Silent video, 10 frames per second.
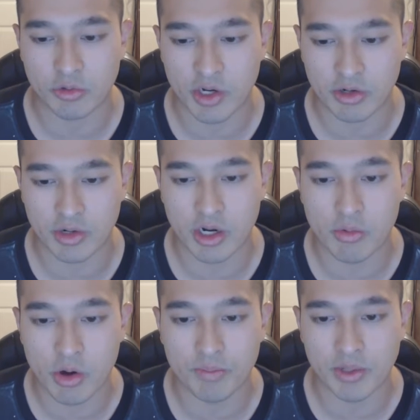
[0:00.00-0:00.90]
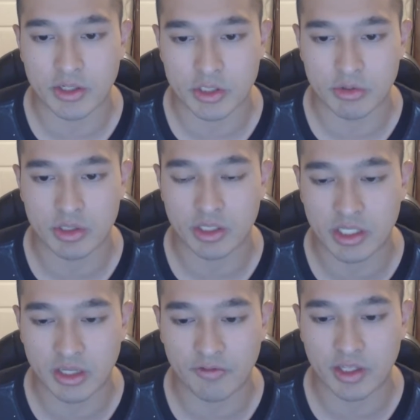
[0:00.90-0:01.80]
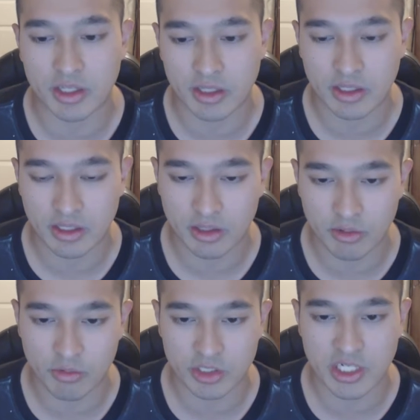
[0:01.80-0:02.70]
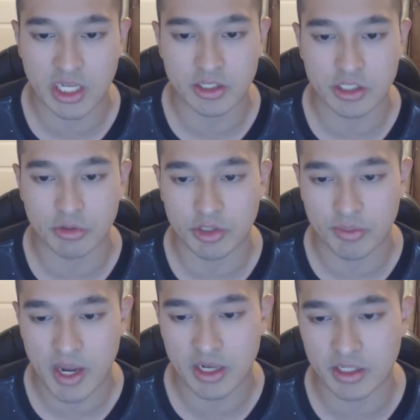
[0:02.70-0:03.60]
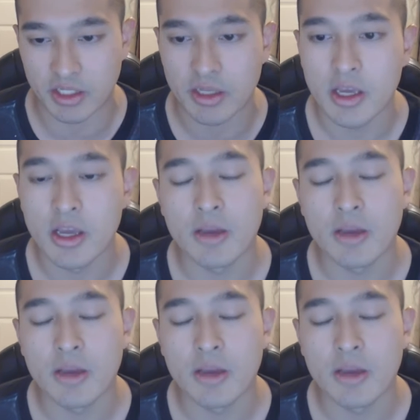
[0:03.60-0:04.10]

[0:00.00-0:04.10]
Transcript: Greater Grail won't be able to give immortality to humanity.